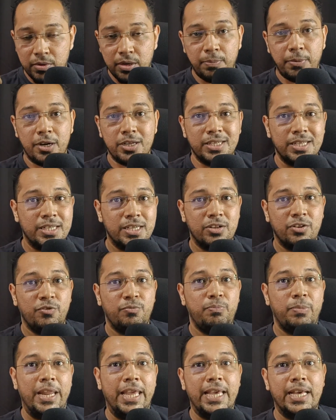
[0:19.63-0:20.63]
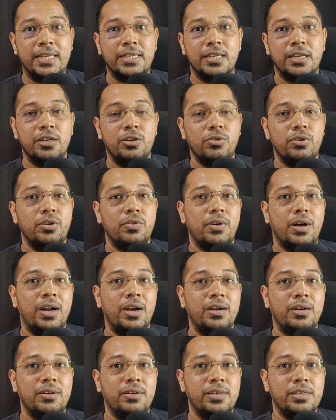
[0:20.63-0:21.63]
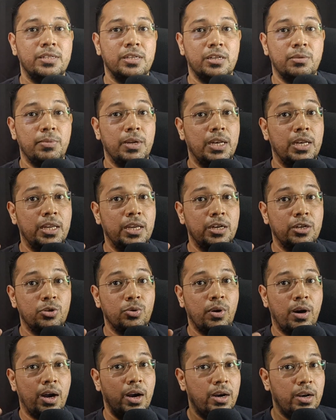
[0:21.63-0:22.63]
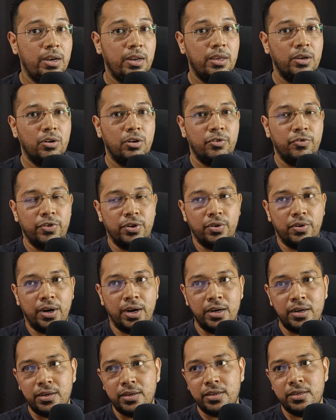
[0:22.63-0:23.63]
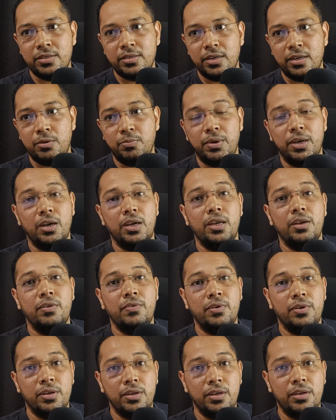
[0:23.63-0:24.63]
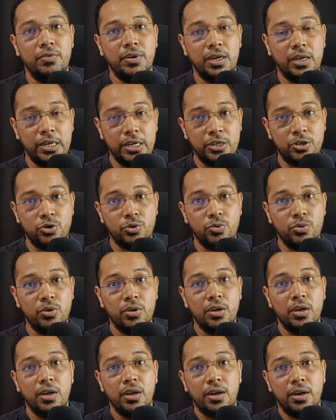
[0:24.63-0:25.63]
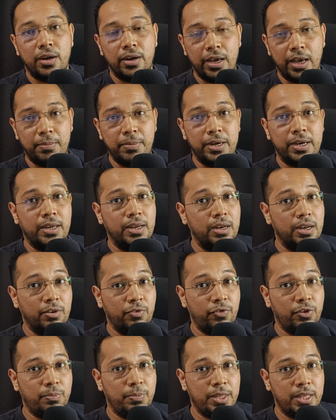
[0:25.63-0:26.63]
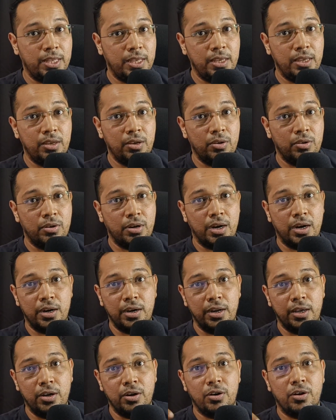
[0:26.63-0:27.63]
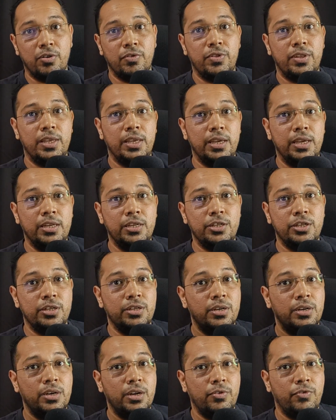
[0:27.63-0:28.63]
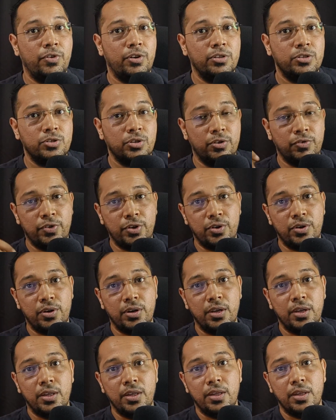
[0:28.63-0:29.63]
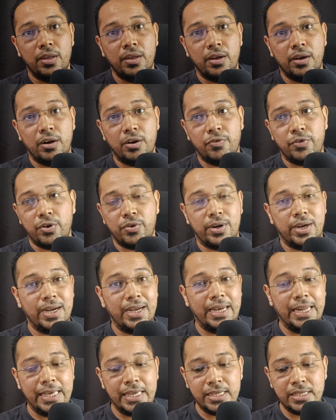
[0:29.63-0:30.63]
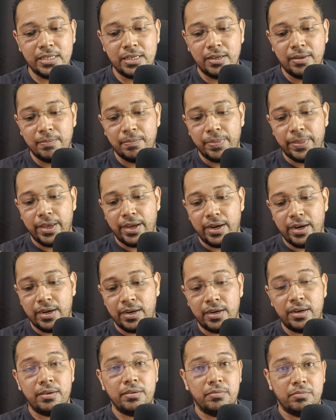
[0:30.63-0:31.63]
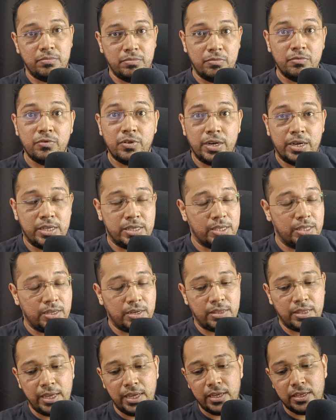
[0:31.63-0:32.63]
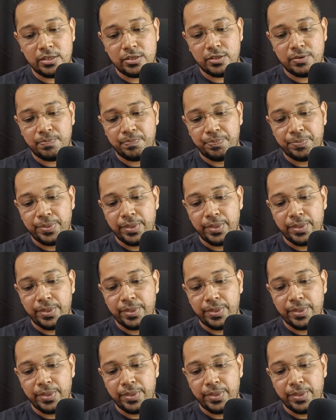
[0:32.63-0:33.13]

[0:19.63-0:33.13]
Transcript: deposition of plaques into your arteries. It may lead to hardening of your arteries. It may even lead to diabetic nephropathy or hardening of the interior nephrons of your kidneys and various other things.